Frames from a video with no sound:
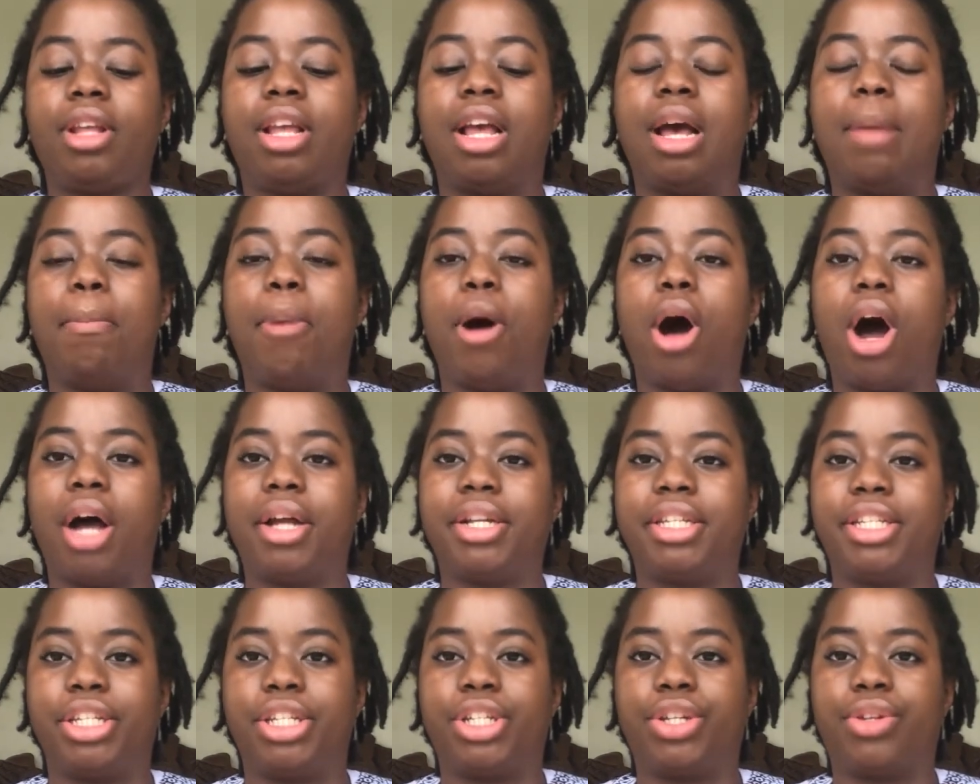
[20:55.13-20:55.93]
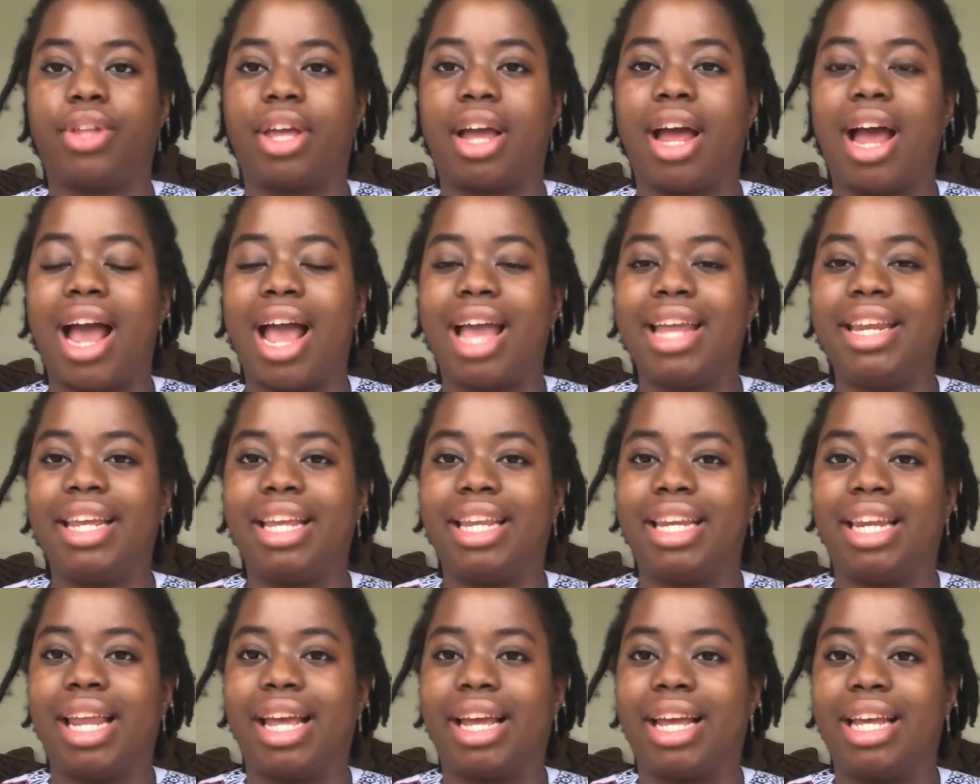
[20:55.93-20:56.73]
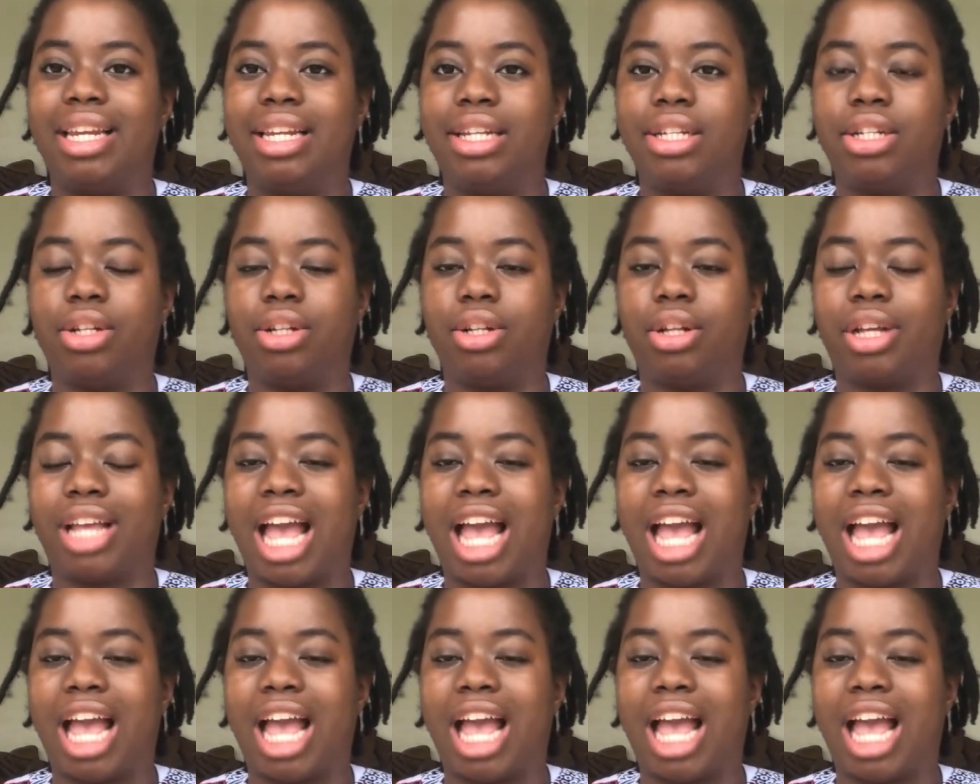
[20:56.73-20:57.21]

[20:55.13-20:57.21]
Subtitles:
a party, so they're hiding in a little